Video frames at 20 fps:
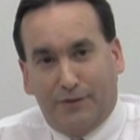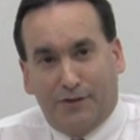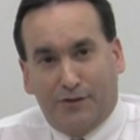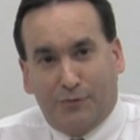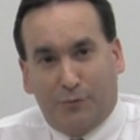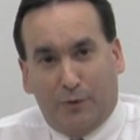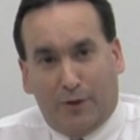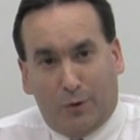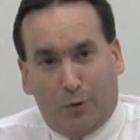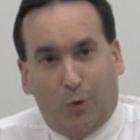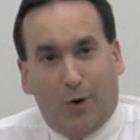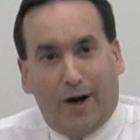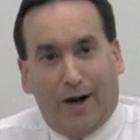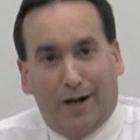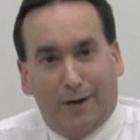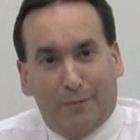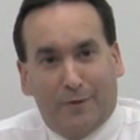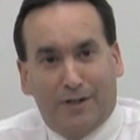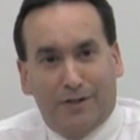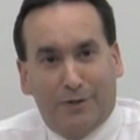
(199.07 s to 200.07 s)
this
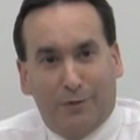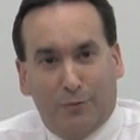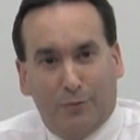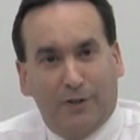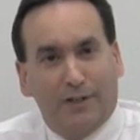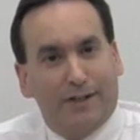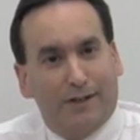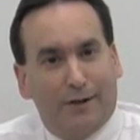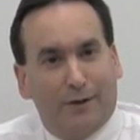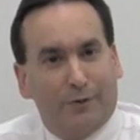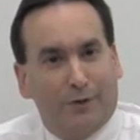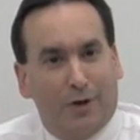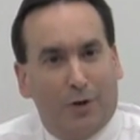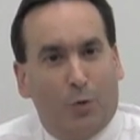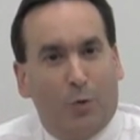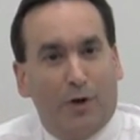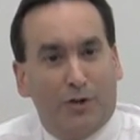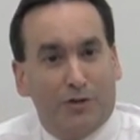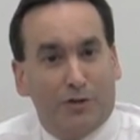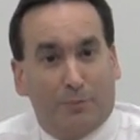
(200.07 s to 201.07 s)
requirement, you really don't know
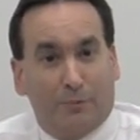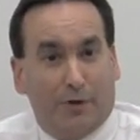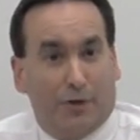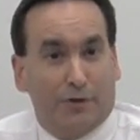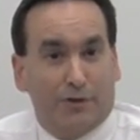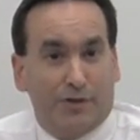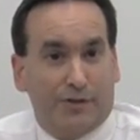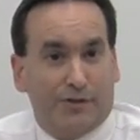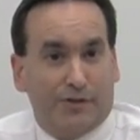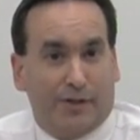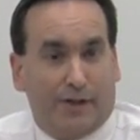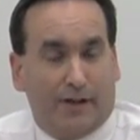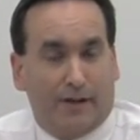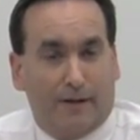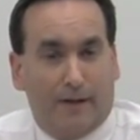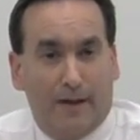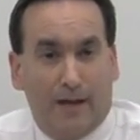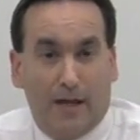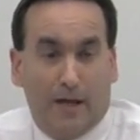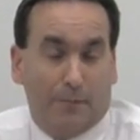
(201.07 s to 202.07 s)
what you're purchasing.
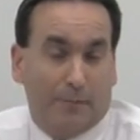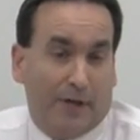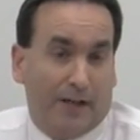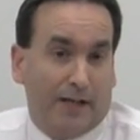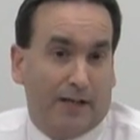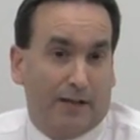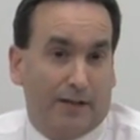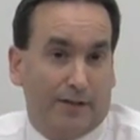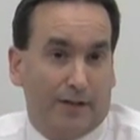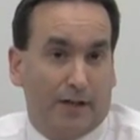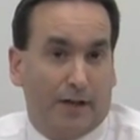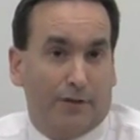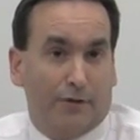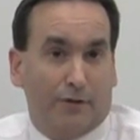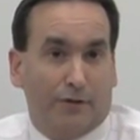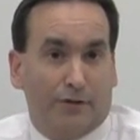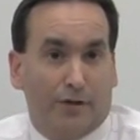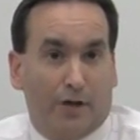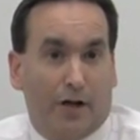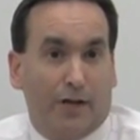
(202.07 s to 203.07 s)
Many of the
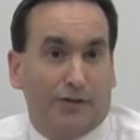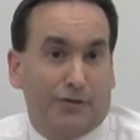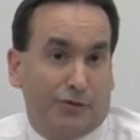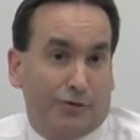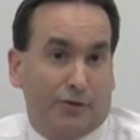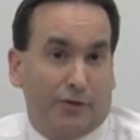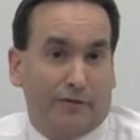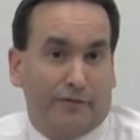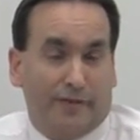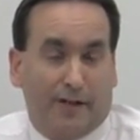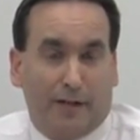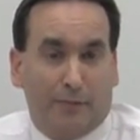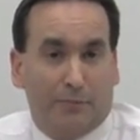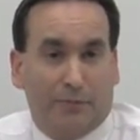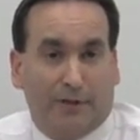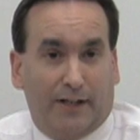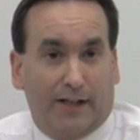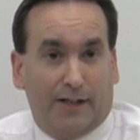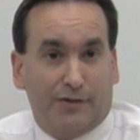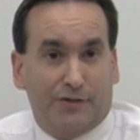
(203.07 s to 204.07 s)
other non-certified
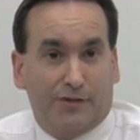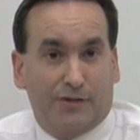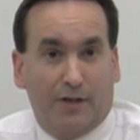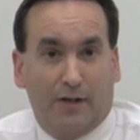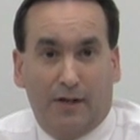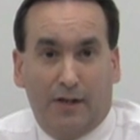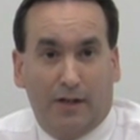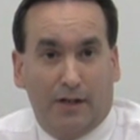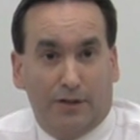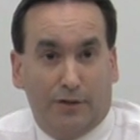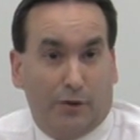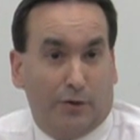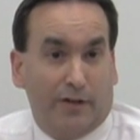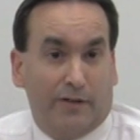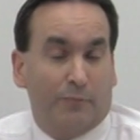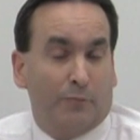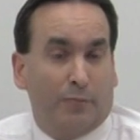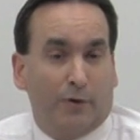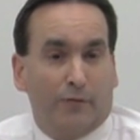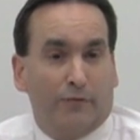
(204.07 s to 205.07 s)
plants don't
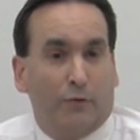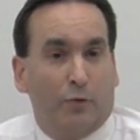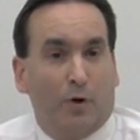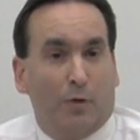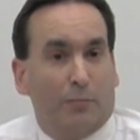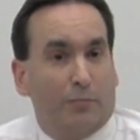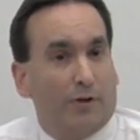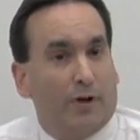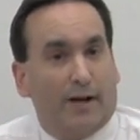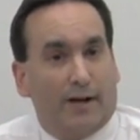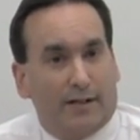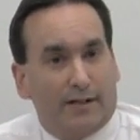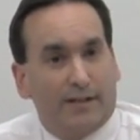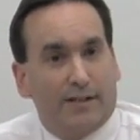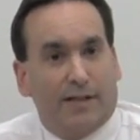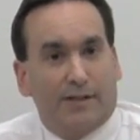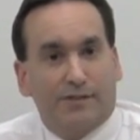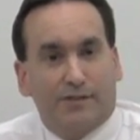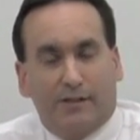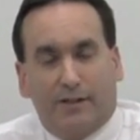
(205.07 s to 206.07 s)
even perform product
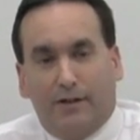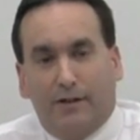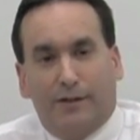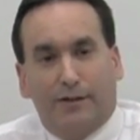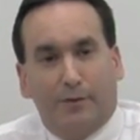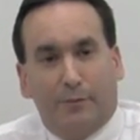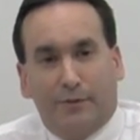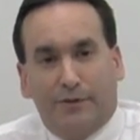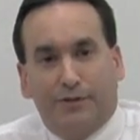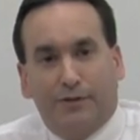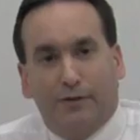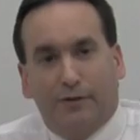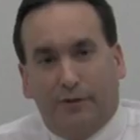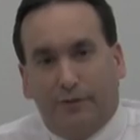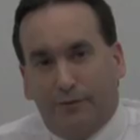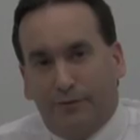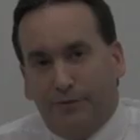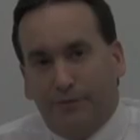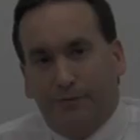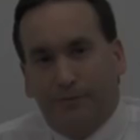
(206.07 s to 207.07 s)
testing on their
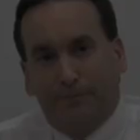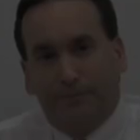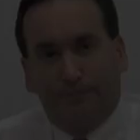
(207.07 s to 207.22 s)
materials.